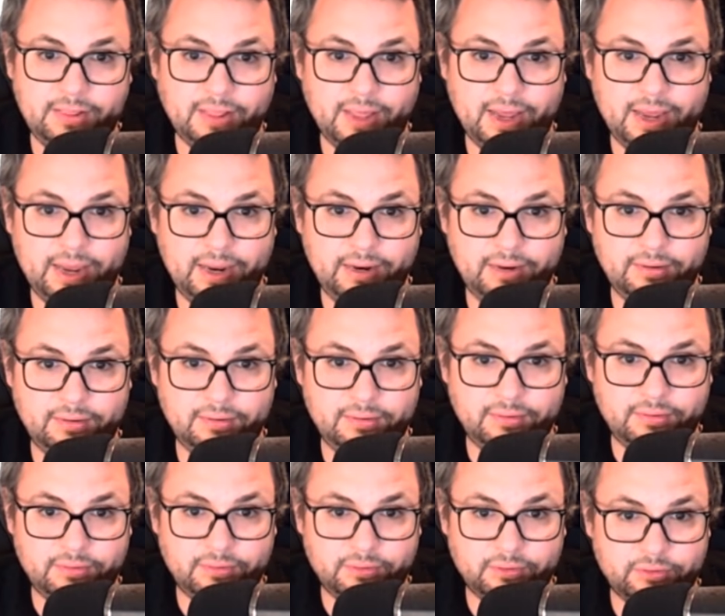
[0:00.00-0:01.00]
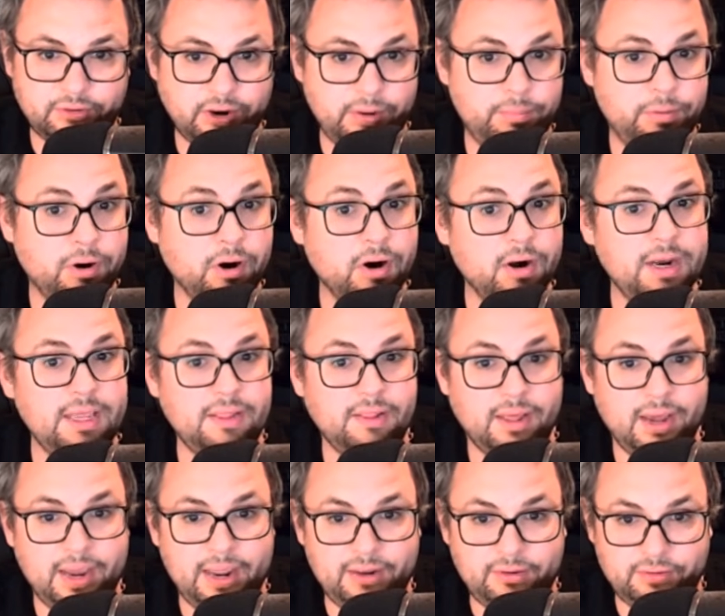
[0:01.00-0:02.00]
lines
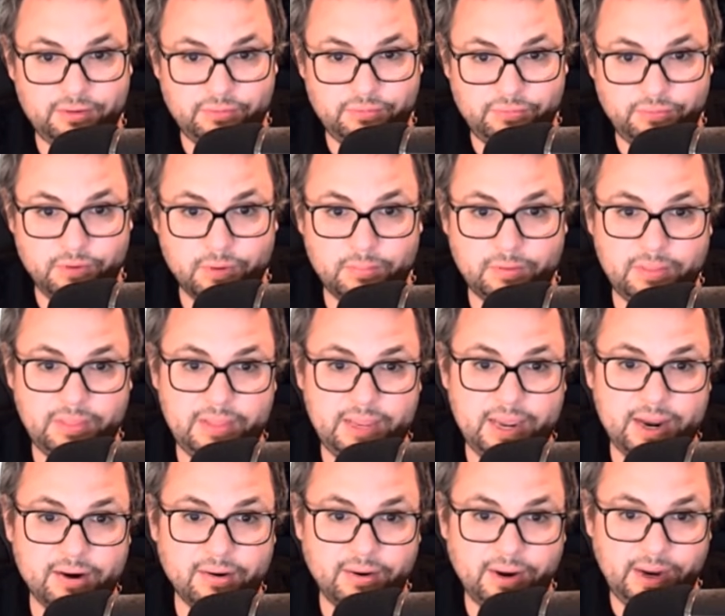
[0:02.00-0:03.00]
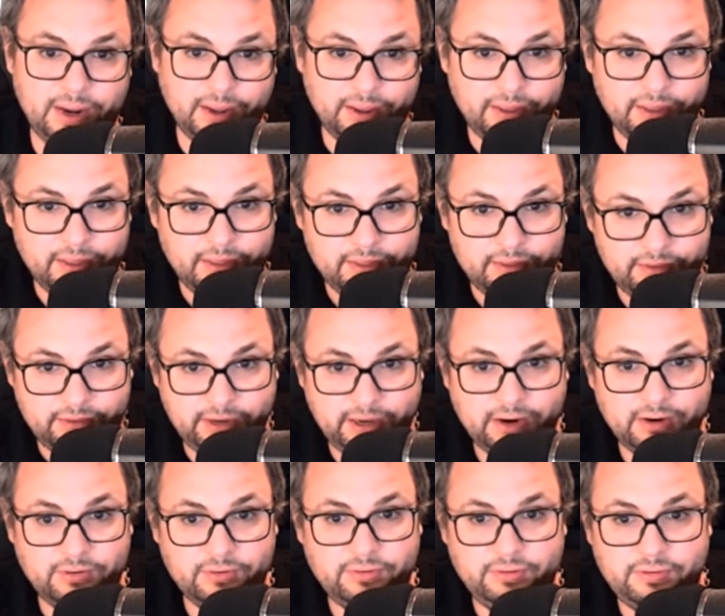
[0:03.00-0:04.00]
have formed in the area. The
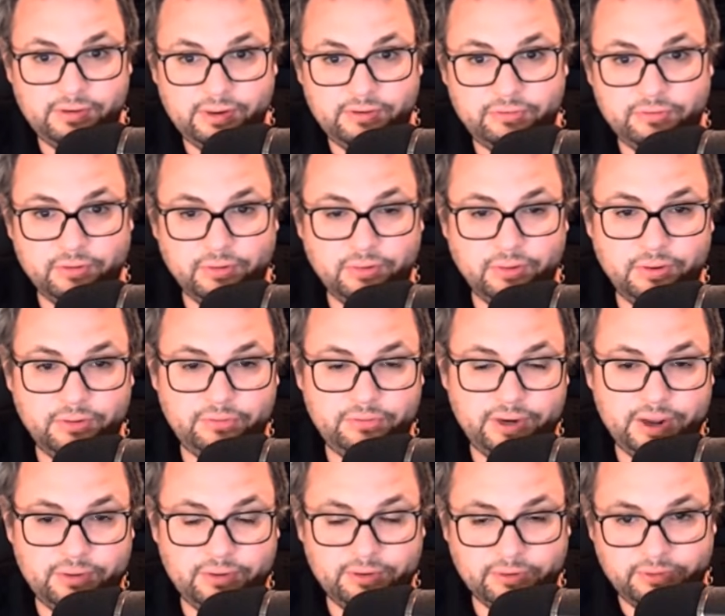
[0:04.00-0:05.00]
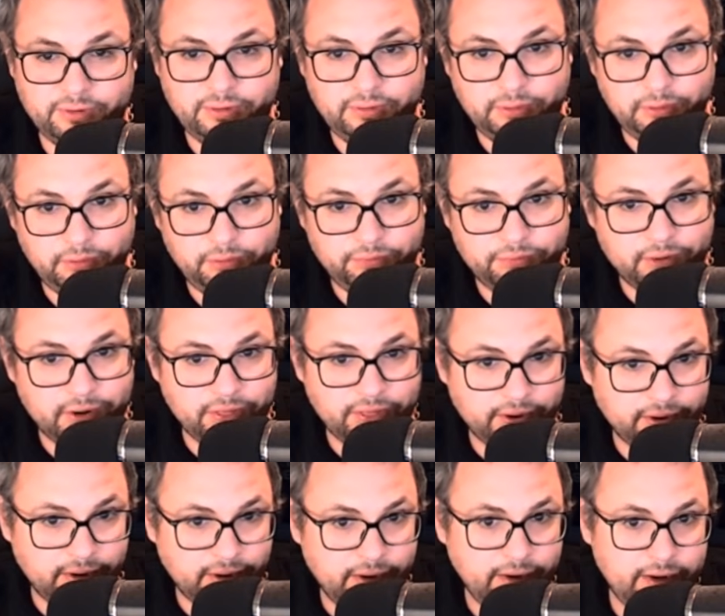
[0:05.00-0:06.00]
scanner suggests you're close now, just a little
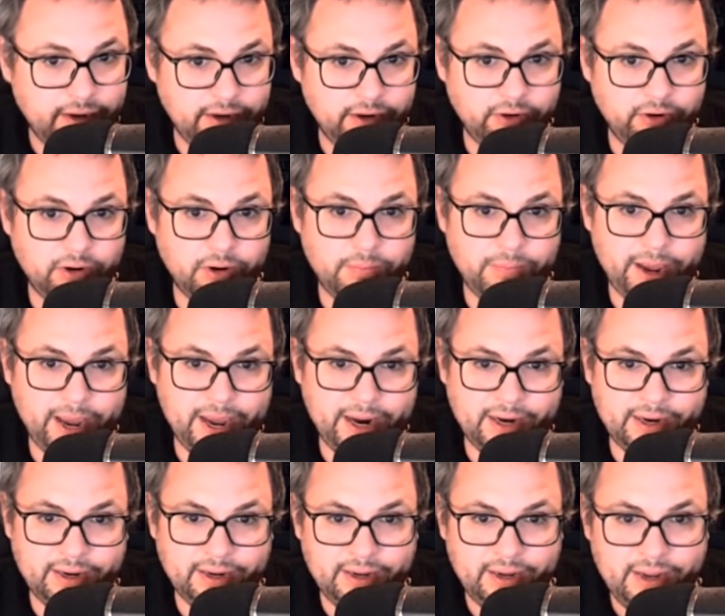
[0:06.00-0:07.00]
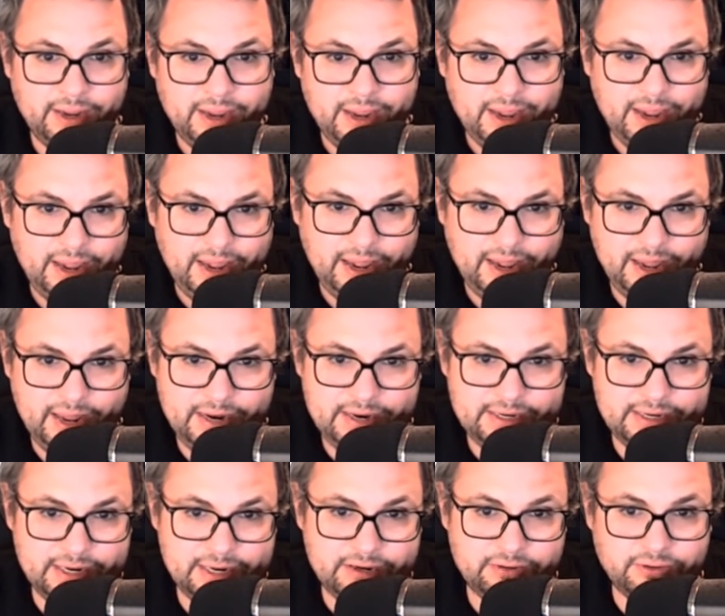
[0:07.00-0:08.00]
further. Now go back
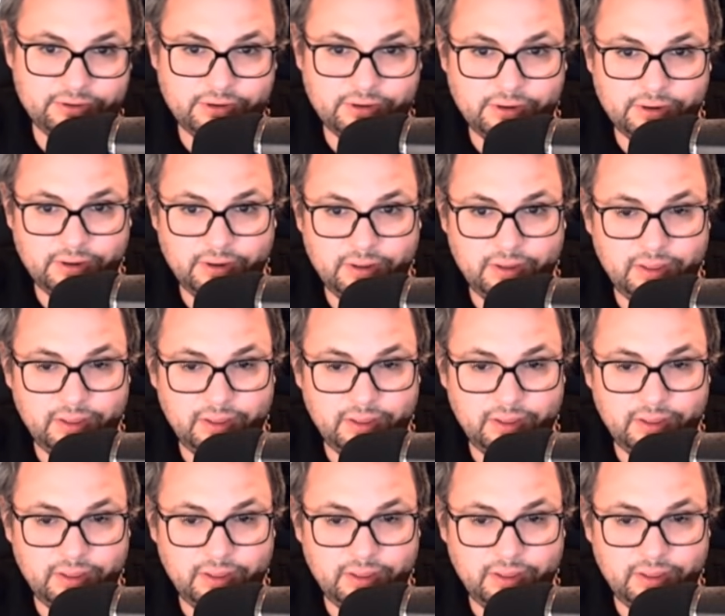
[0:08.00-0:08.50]
and enter